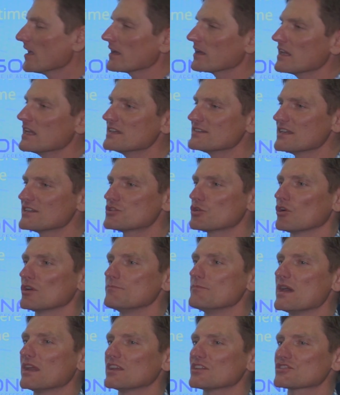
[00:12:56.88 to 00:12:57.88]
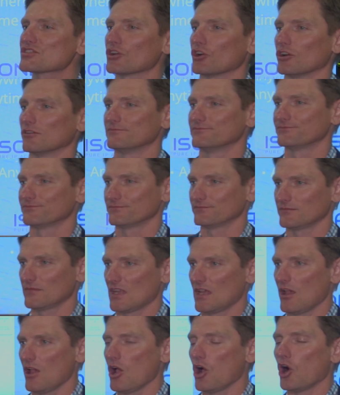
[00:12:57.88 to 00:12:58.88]
Easy to administer.
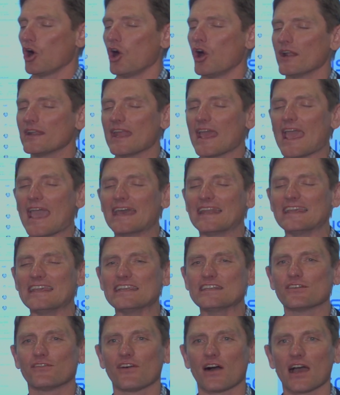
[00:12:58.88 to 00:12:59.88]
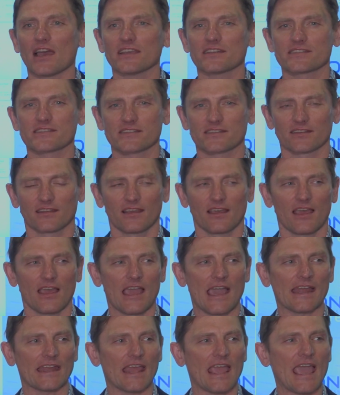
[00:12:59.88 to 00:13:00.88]
On any device,
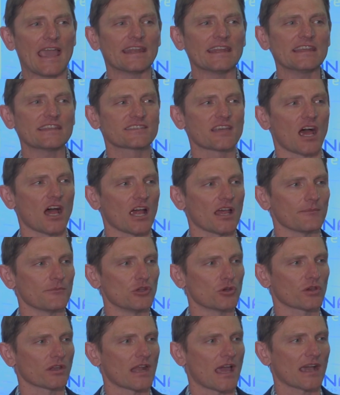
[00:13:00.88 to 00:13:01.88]
at any time, you can